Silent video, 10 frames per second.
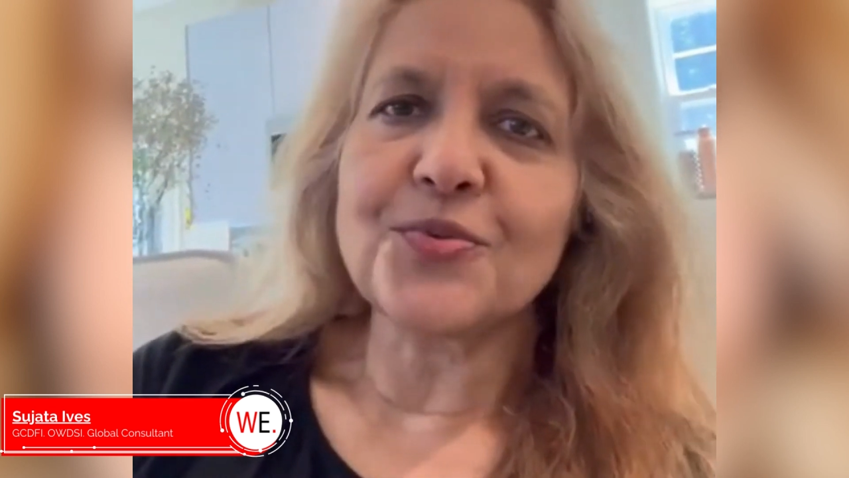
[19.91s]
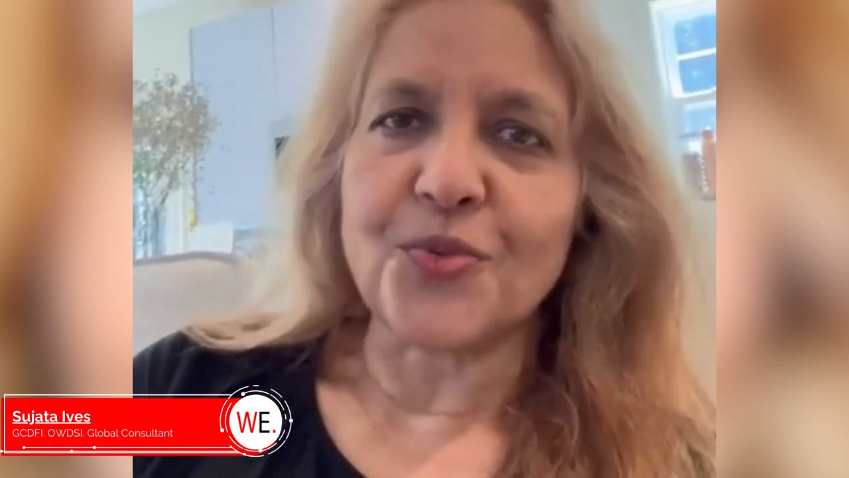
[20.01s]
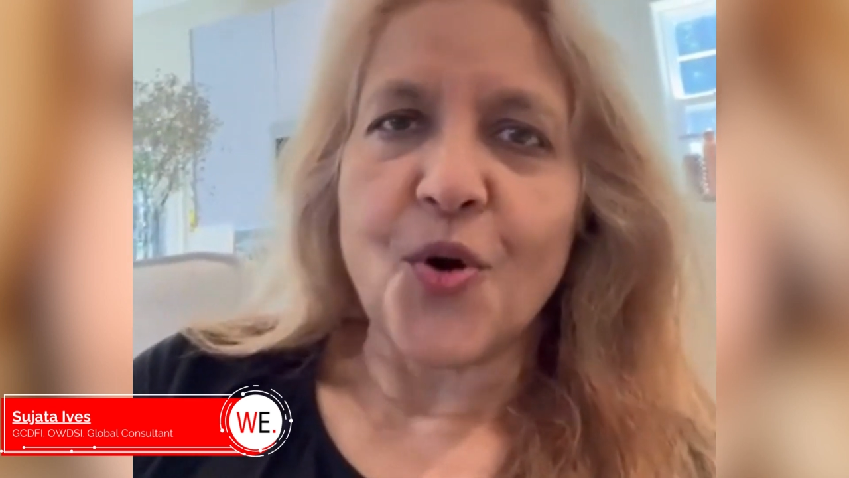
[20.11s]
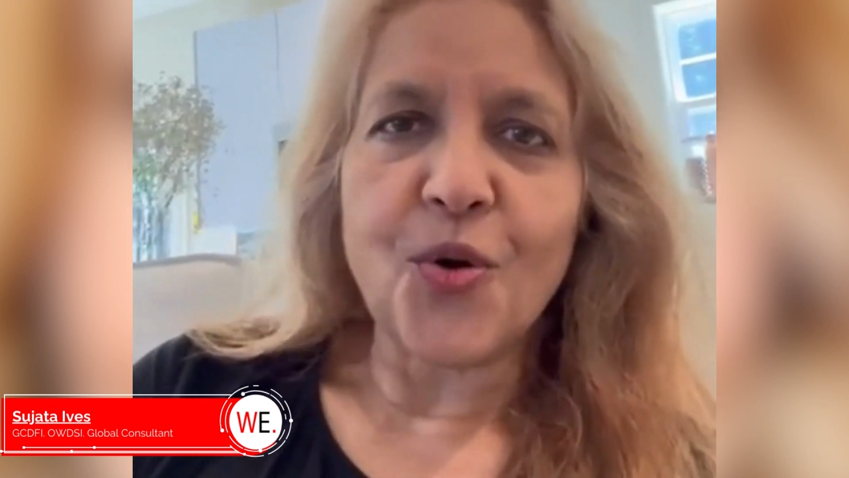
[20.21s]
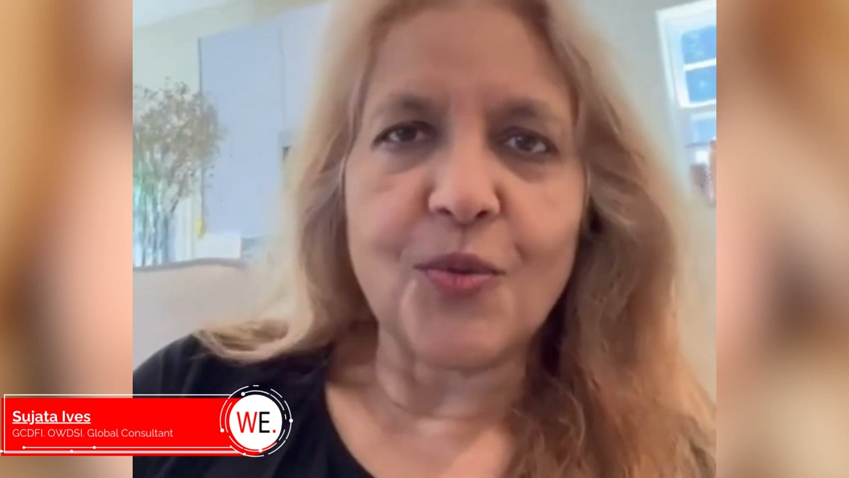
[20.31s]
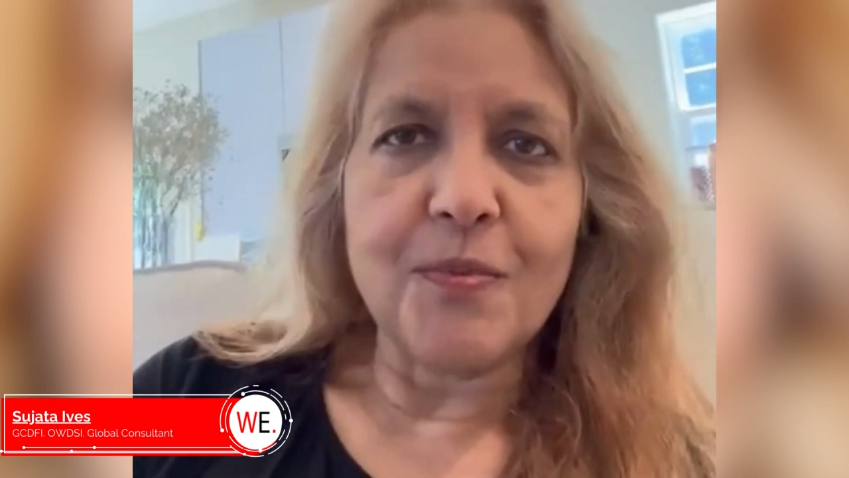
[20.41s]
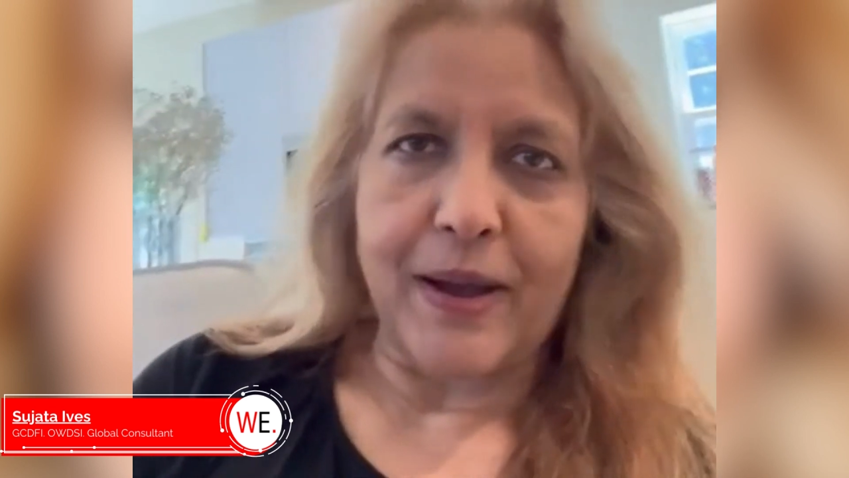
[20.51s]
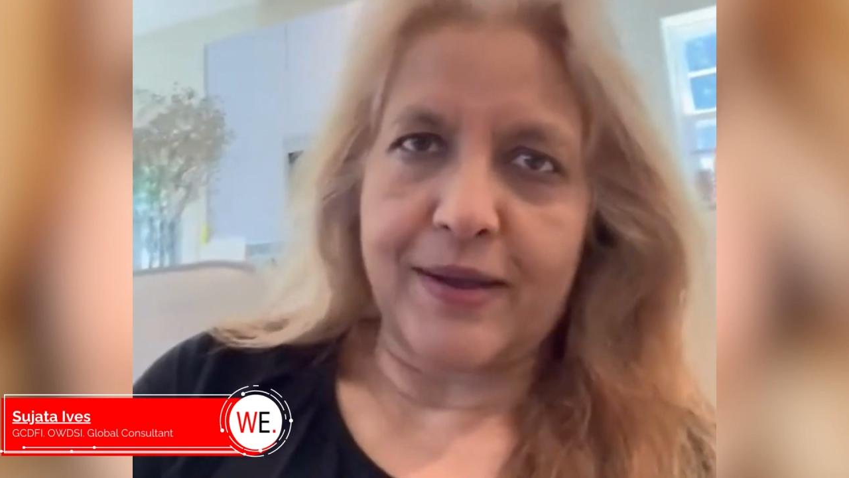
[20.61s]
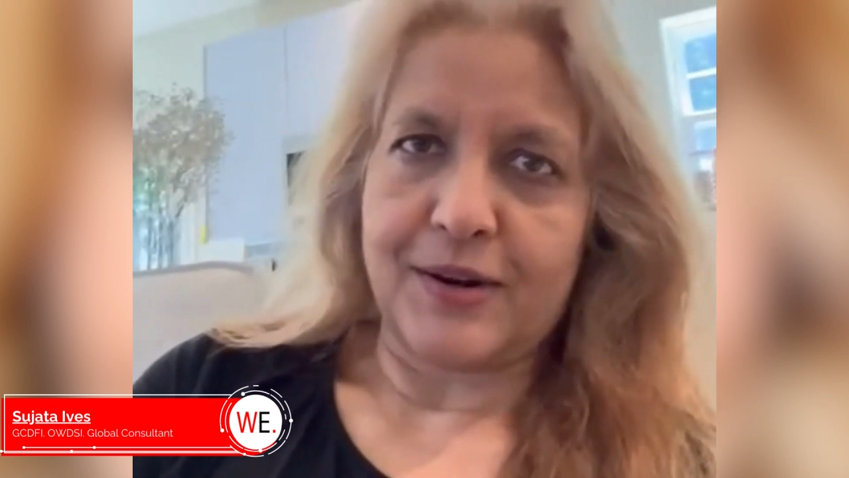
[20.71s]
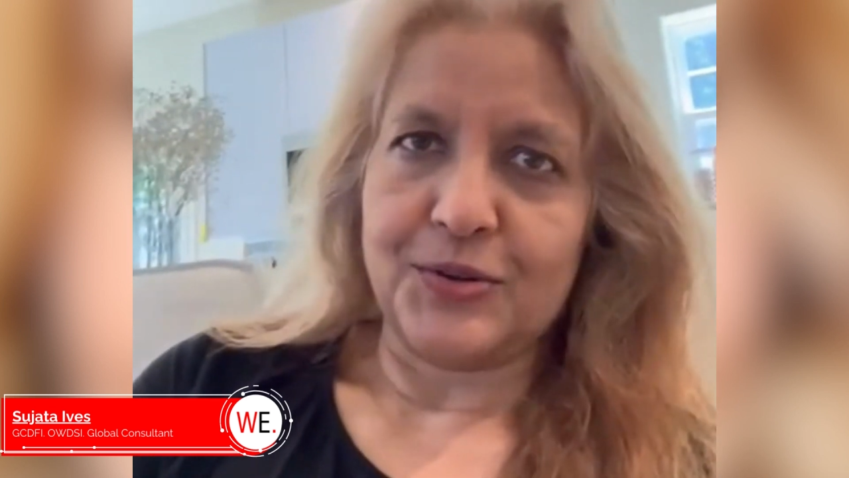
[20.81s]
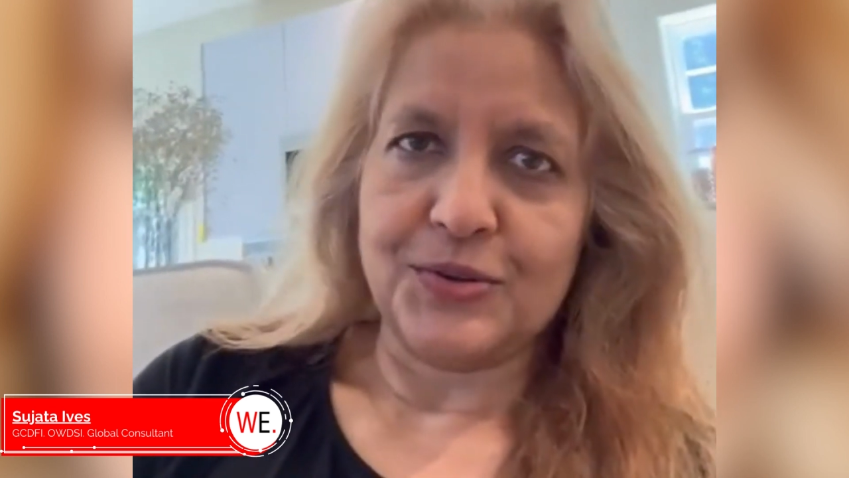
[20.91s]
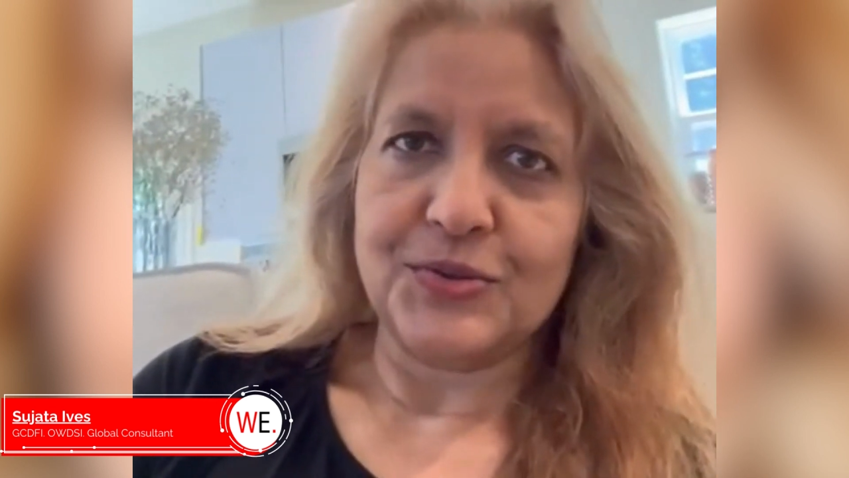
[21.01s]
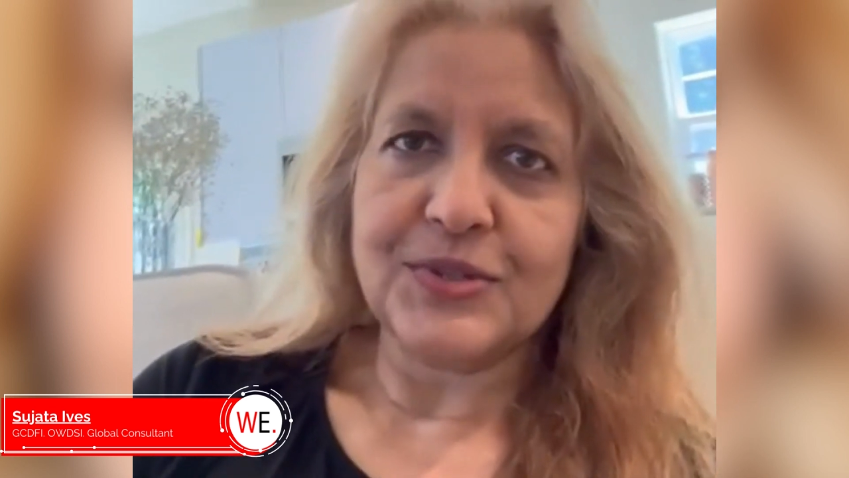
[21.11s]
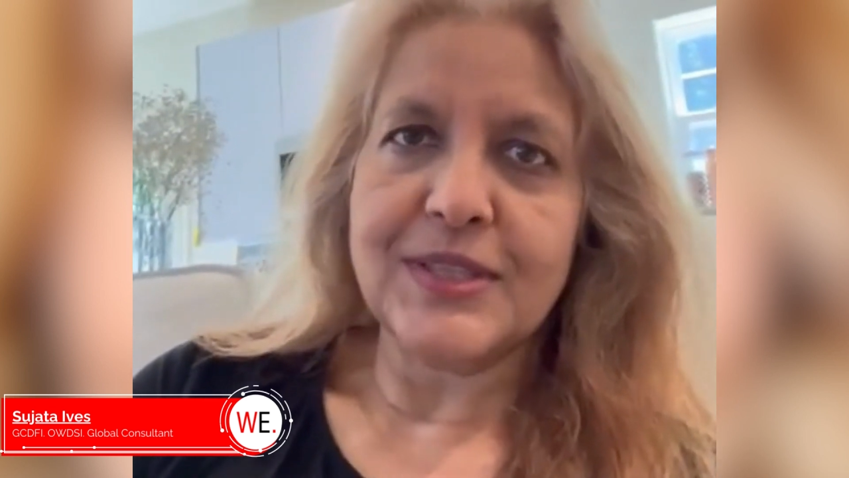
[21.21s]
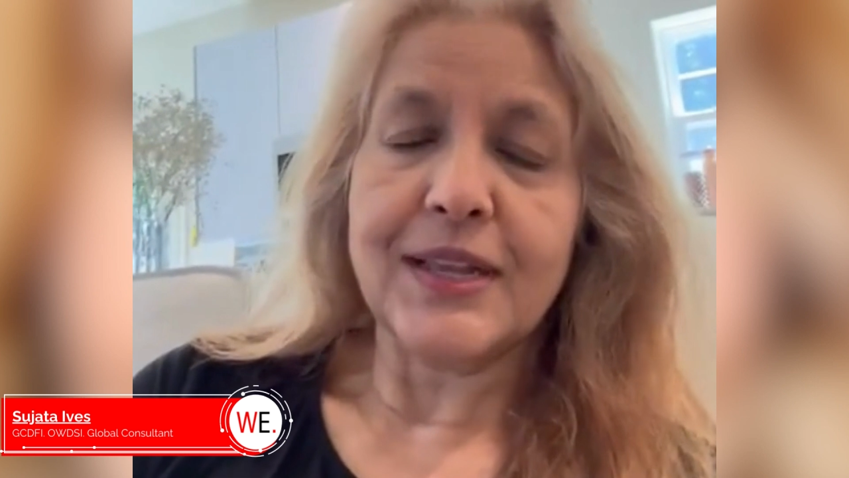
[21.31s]
role
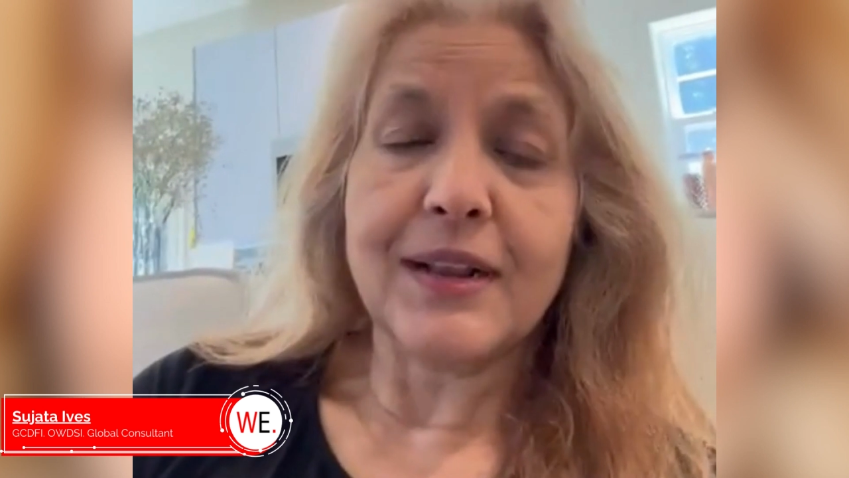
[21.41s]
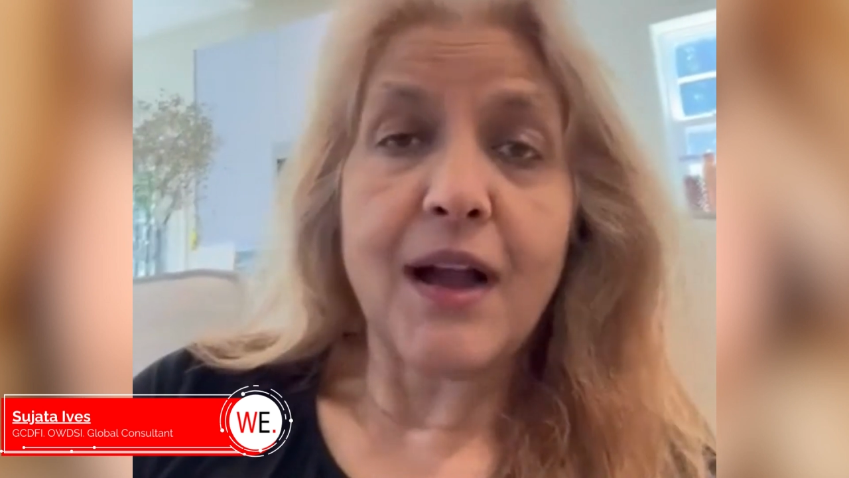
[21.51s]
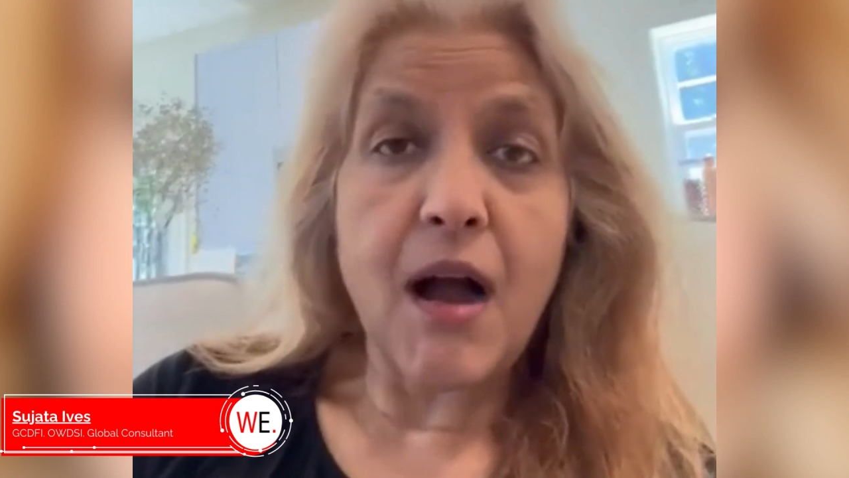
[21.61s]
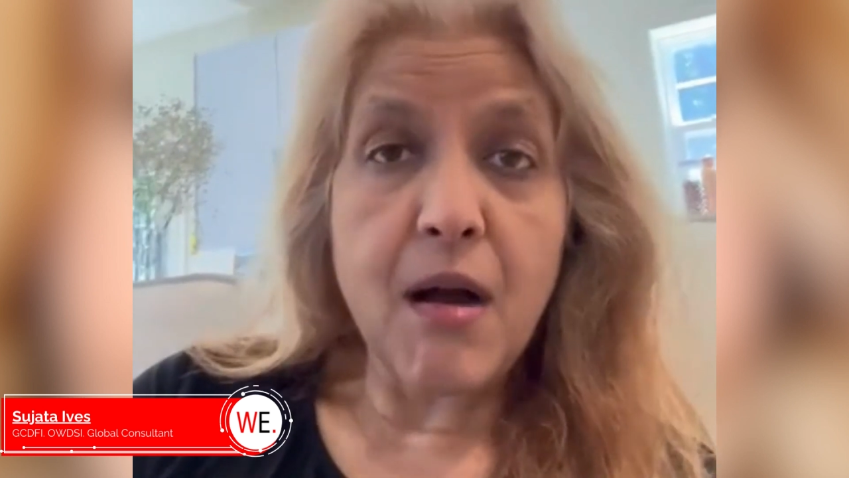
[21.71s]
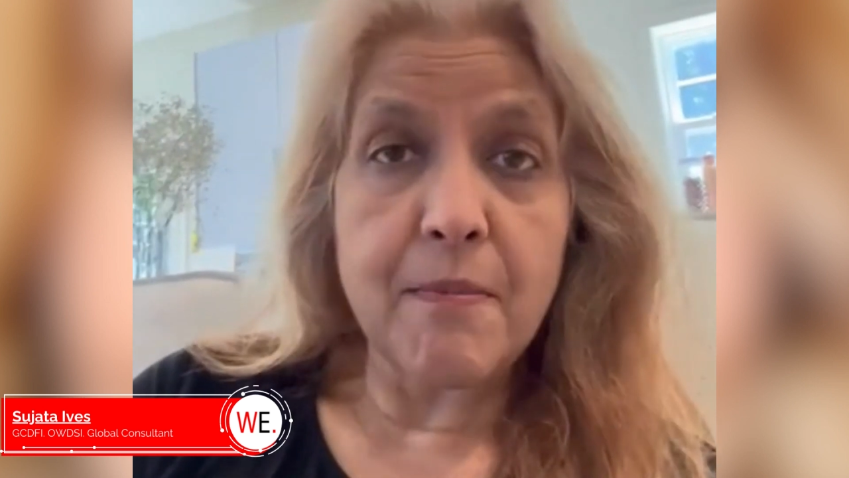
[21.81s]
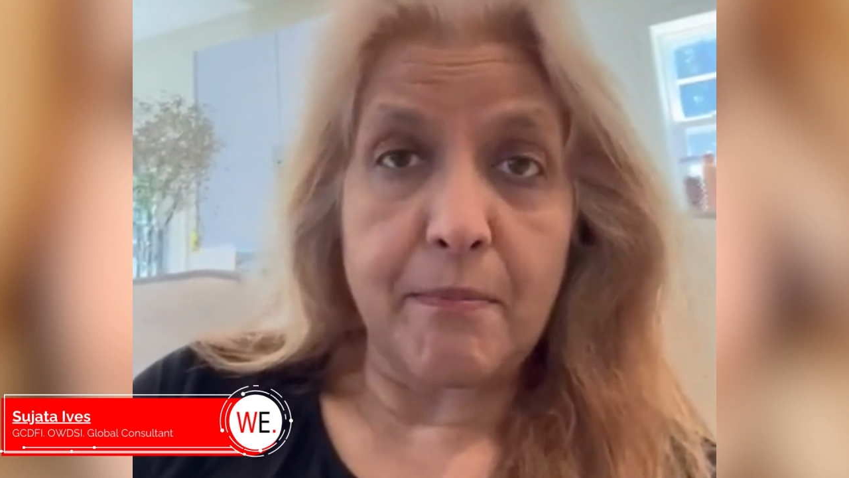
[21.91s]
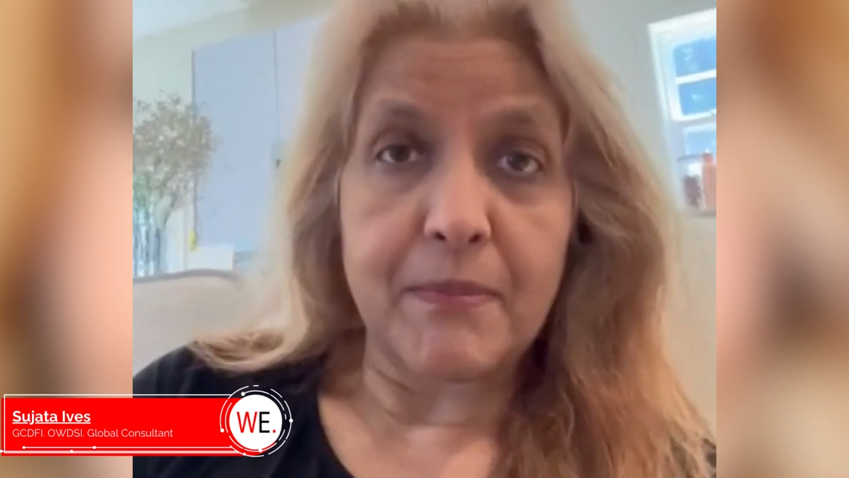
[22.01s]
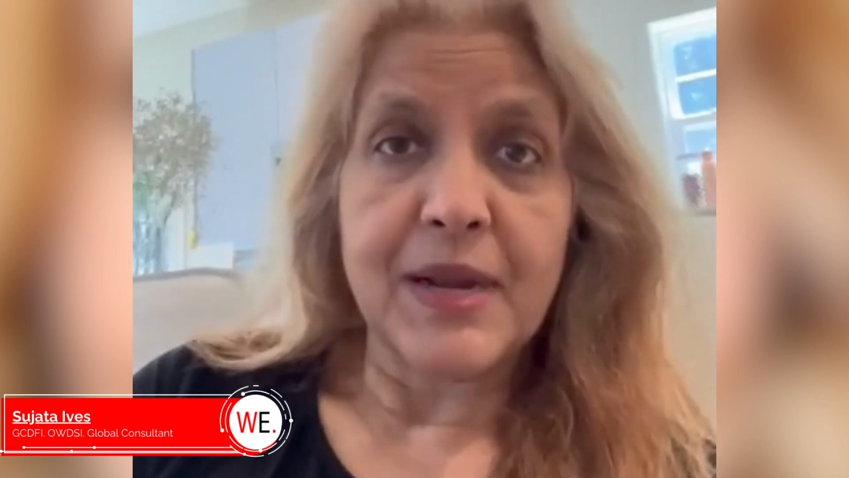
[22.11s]
models that come